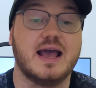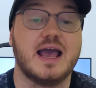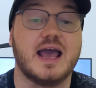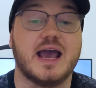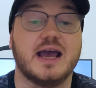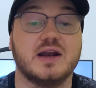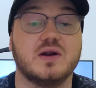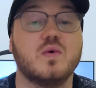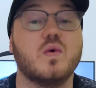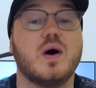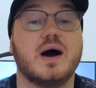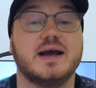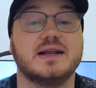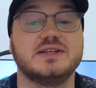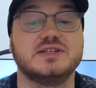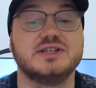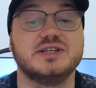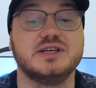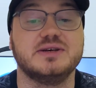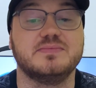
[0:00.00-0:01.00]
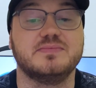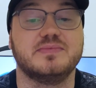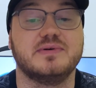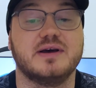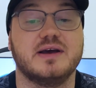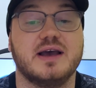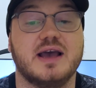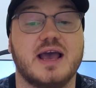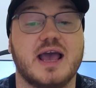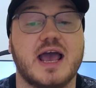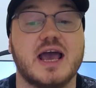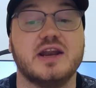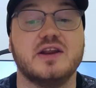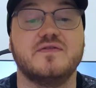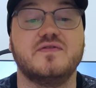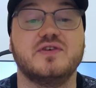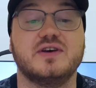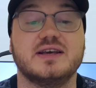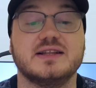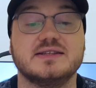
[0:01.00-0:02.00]
and quite cheap, and
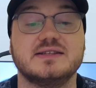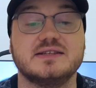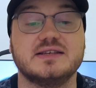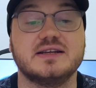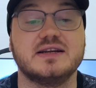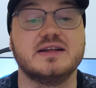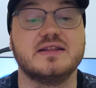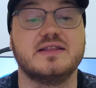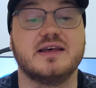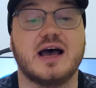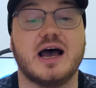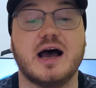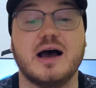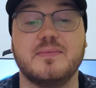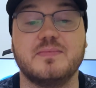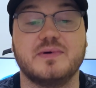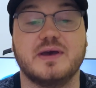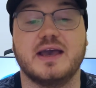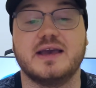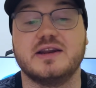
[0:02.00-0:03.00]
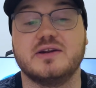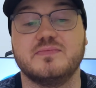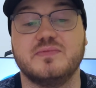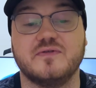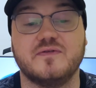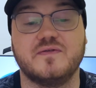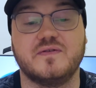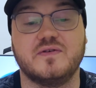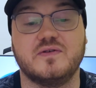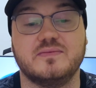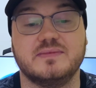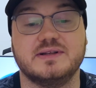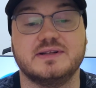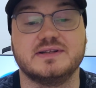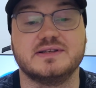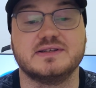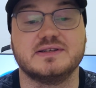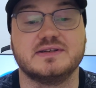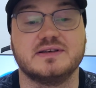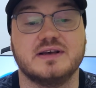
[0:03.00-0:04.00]
if you consider the up gain in
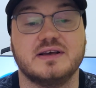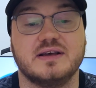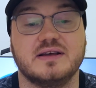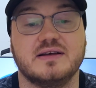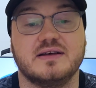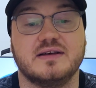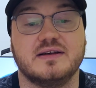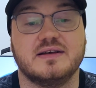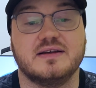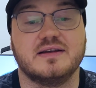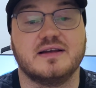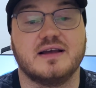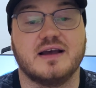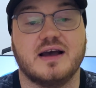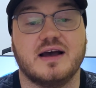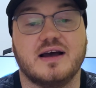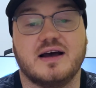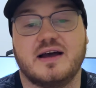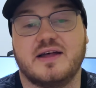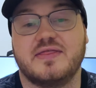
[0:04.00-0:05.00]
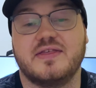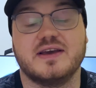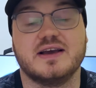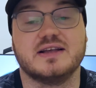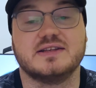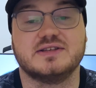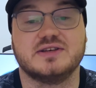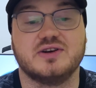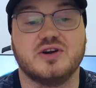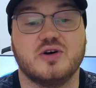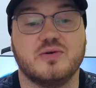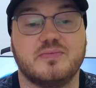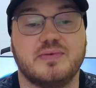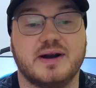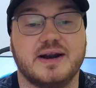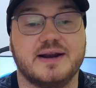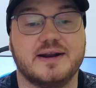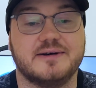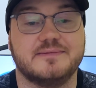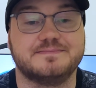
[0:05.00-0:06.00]
performance, I think it's a
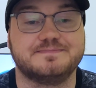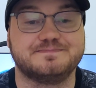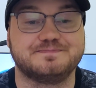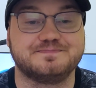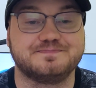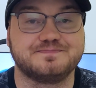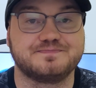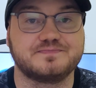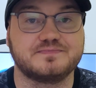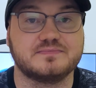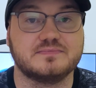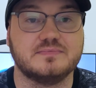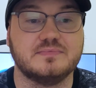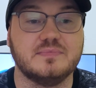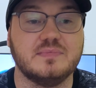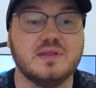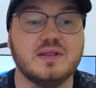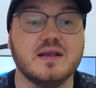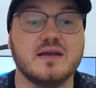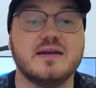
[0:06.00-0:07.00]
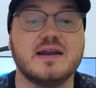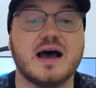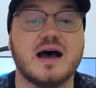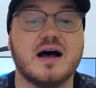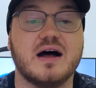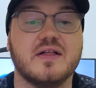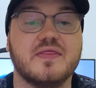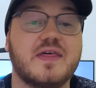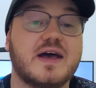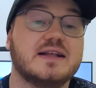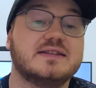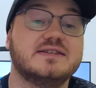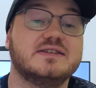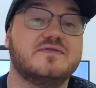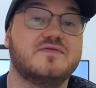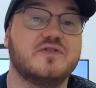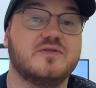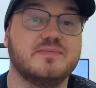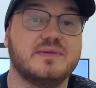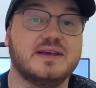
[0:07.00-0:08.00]
no-brainer. Now that's it
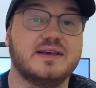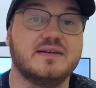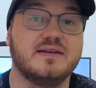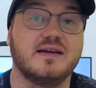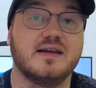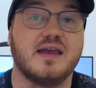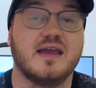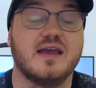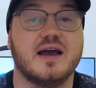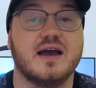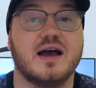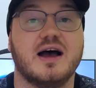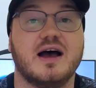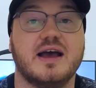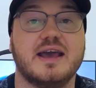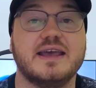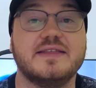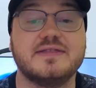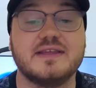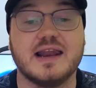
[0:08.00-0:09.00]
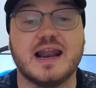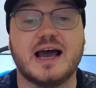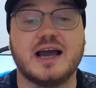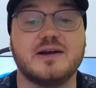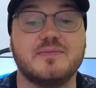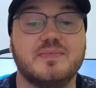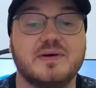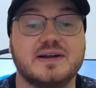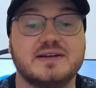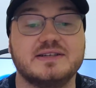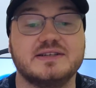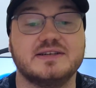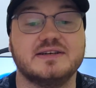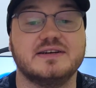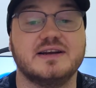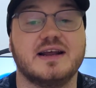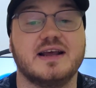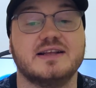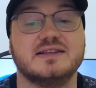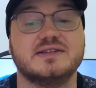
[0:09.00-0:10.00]
for me. Hit the like
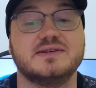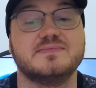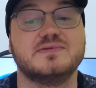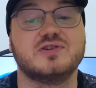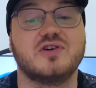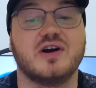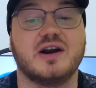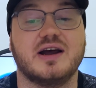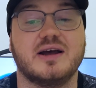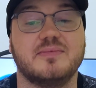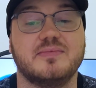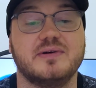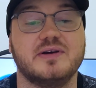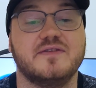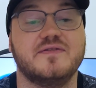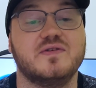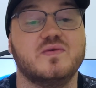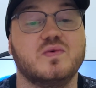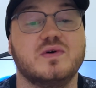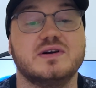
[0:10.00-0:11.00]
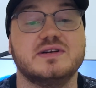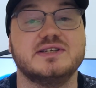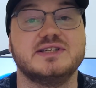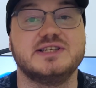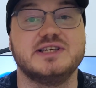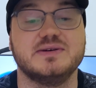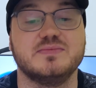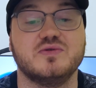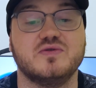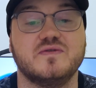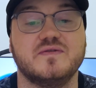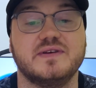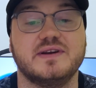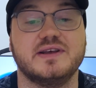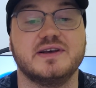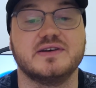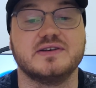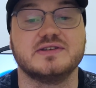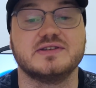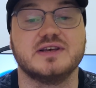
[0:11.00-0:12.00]
button and subscribe if you want to see more
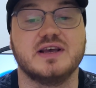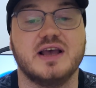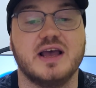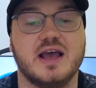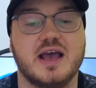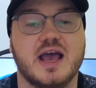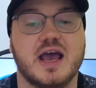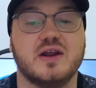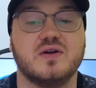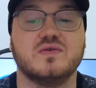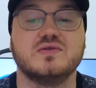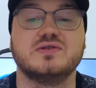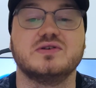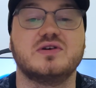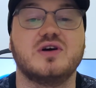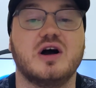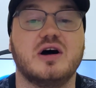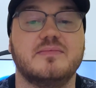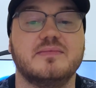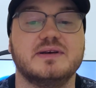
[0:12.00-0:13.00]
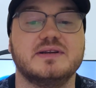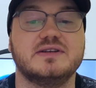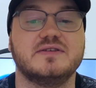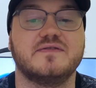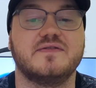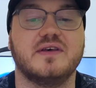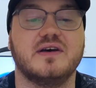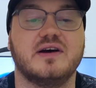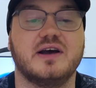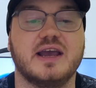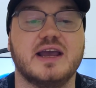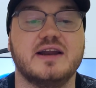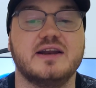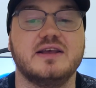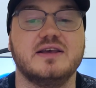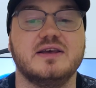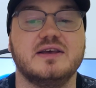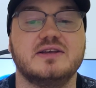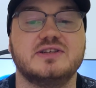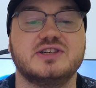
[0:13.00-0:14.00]
videos, and also comment if there are
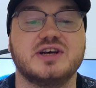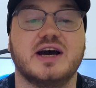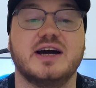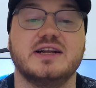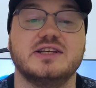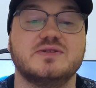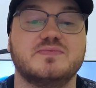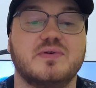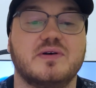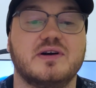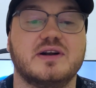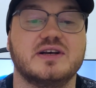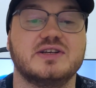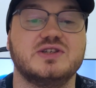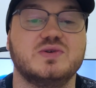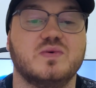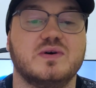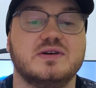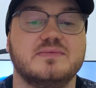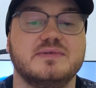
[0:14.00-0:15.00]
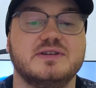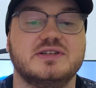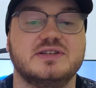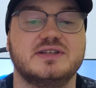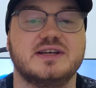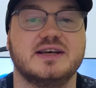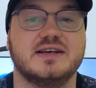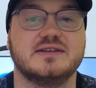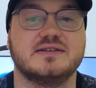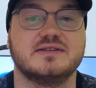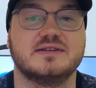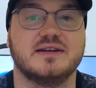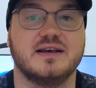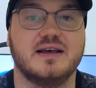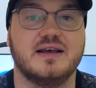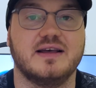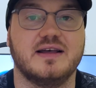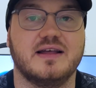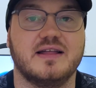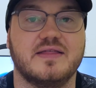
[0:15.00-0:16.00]
any Chinese products you want me to test.
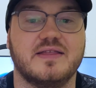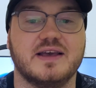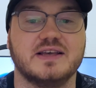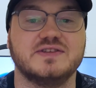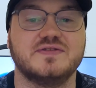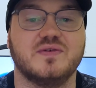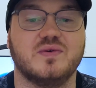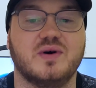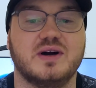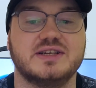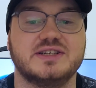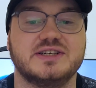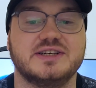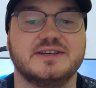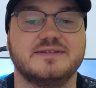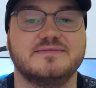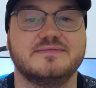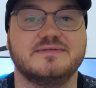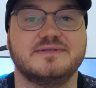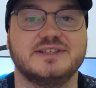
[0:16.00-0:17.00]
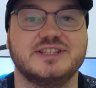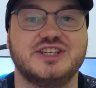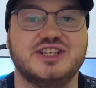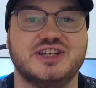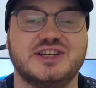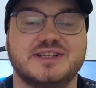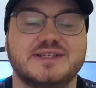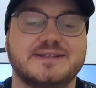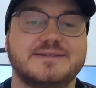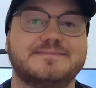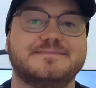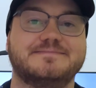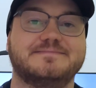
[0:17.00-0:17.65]
Thanks for watching. Cheers.